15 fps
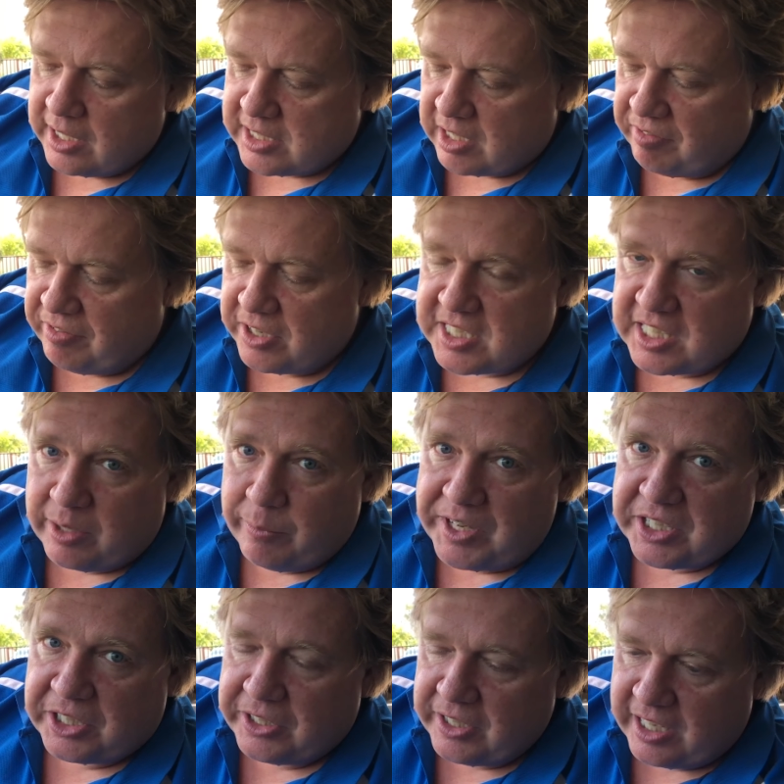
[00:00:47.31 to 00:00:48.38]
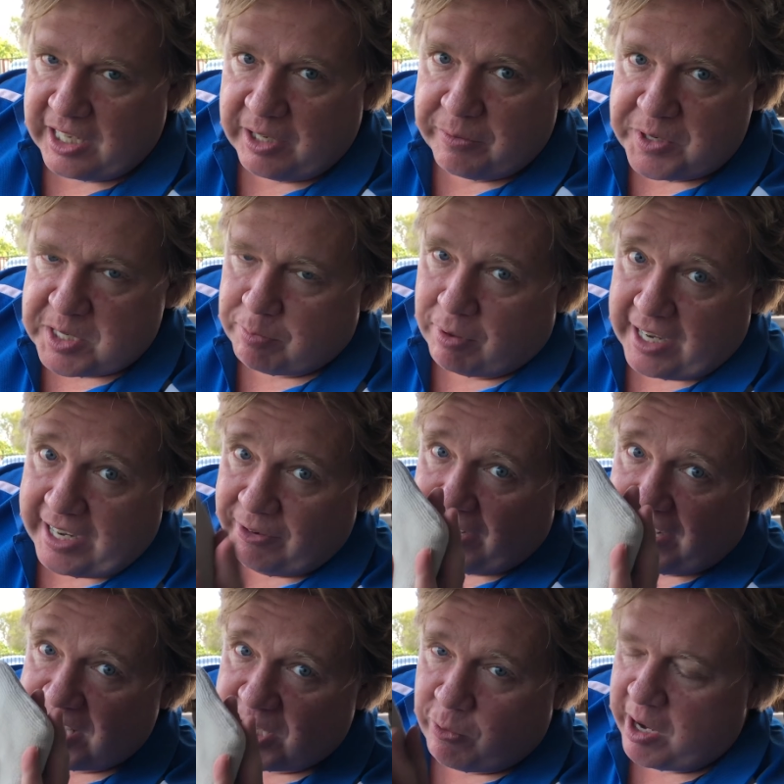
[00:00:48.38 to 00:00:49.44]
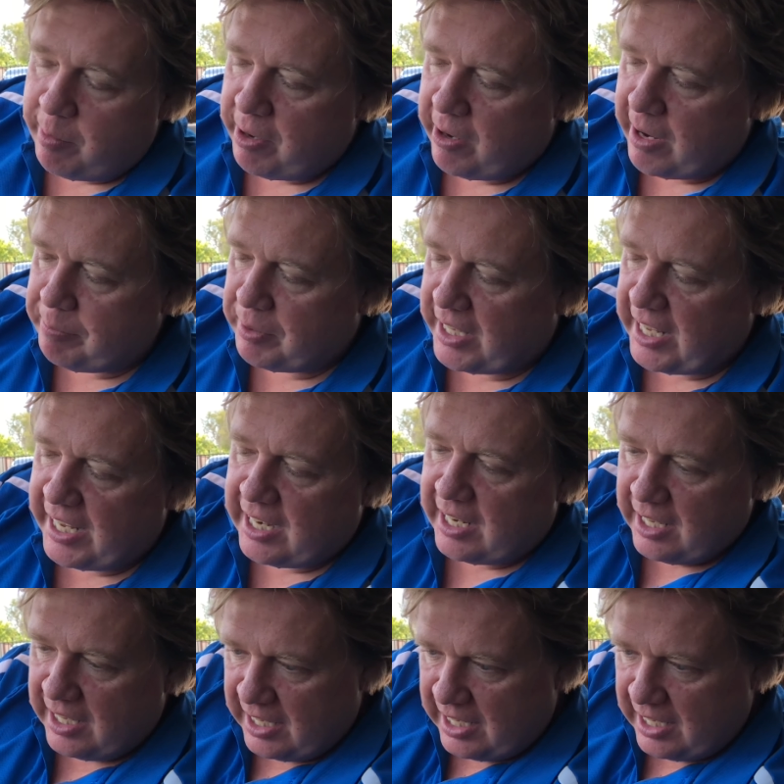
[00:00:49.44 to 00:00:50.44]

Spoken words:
So first thing we do, we spray, we've got our Square Bear applicator.